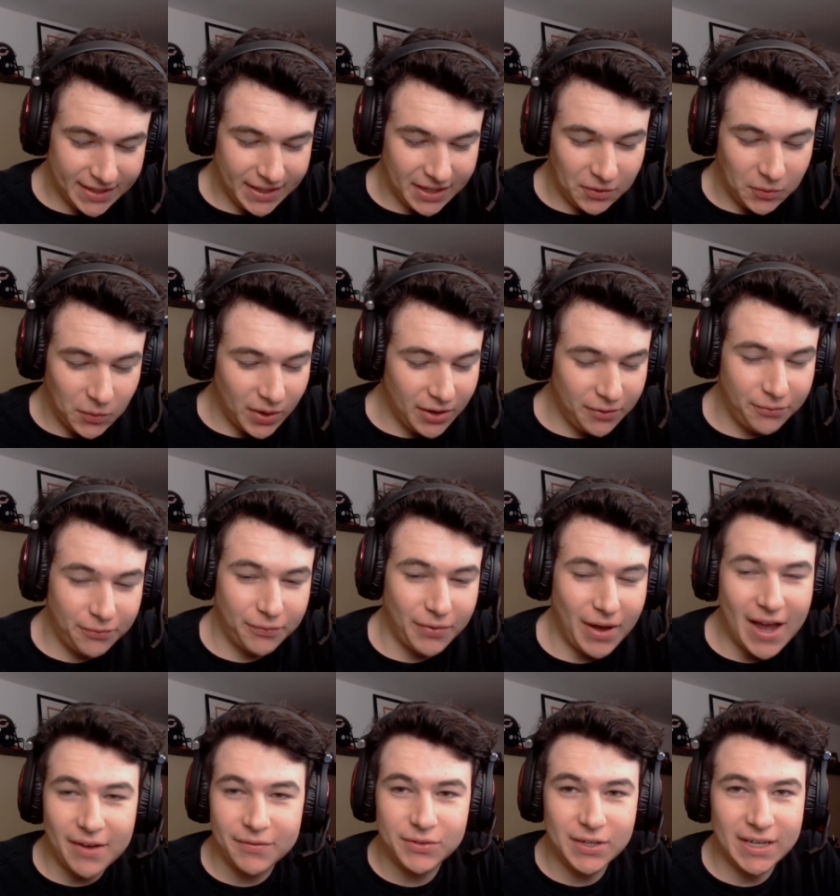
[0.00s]
Like, what if
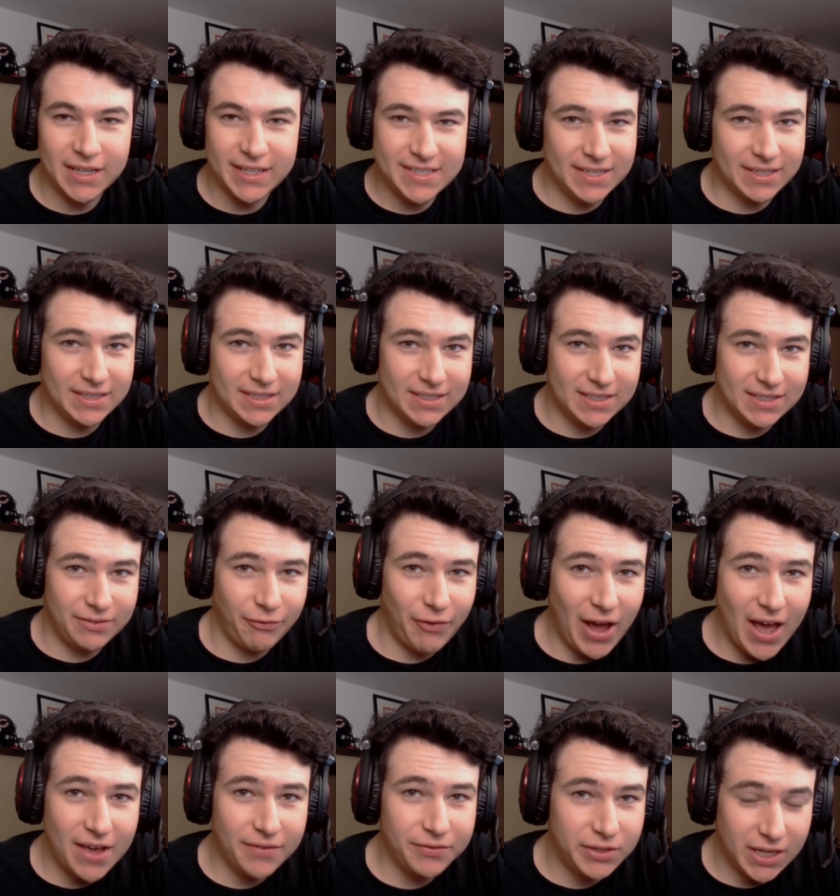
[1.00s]
five teams
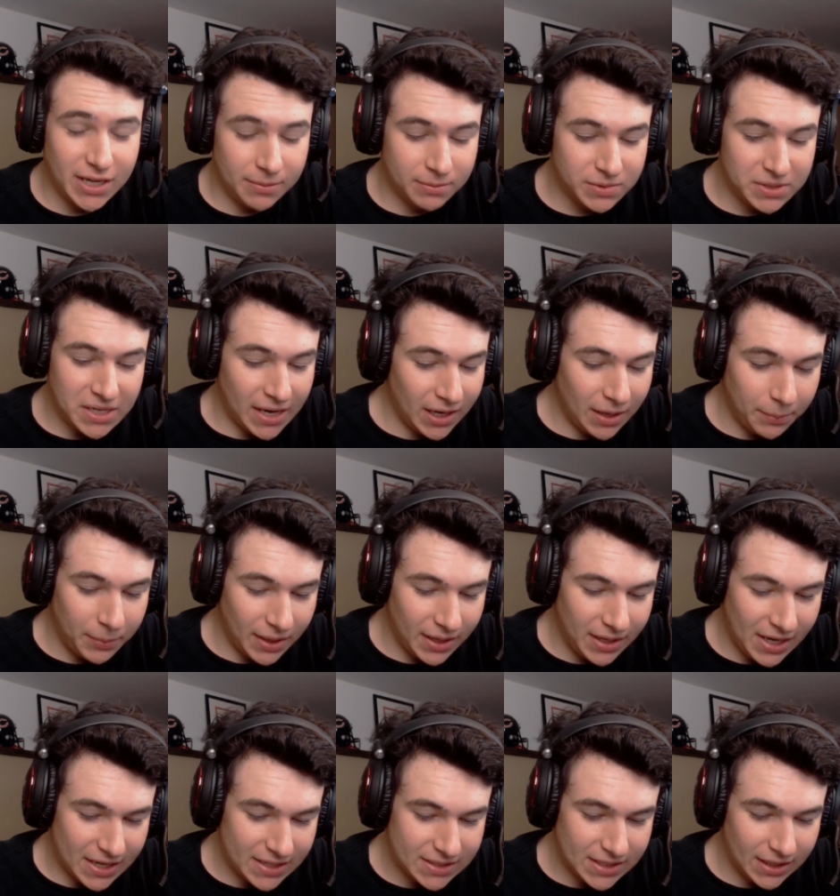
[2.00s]
end up
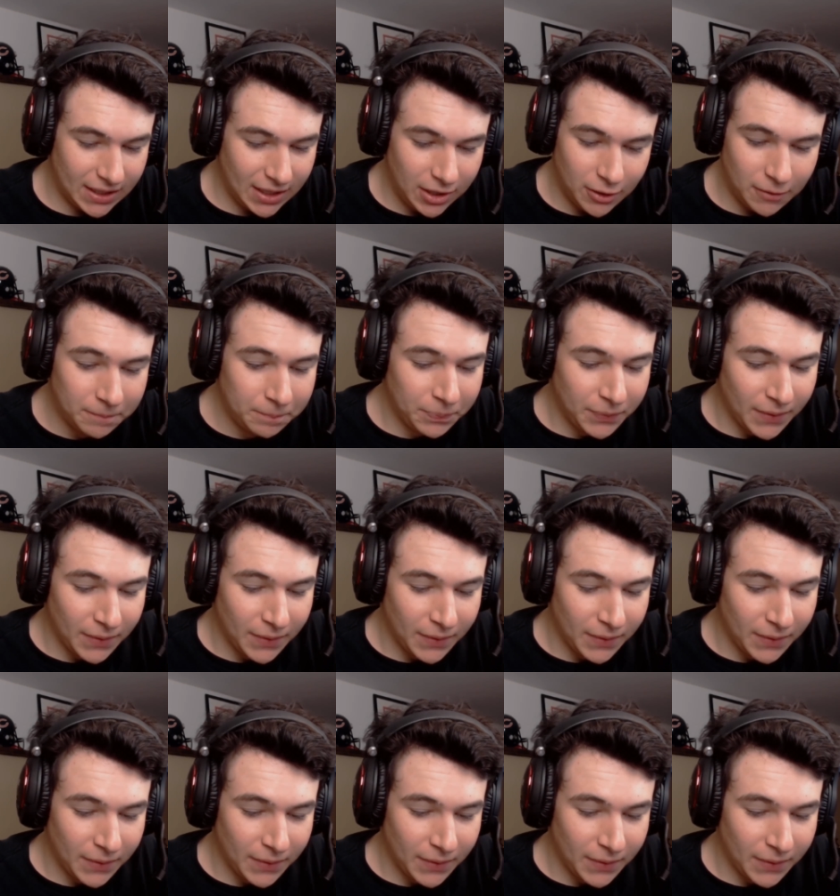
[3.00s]
contesting you?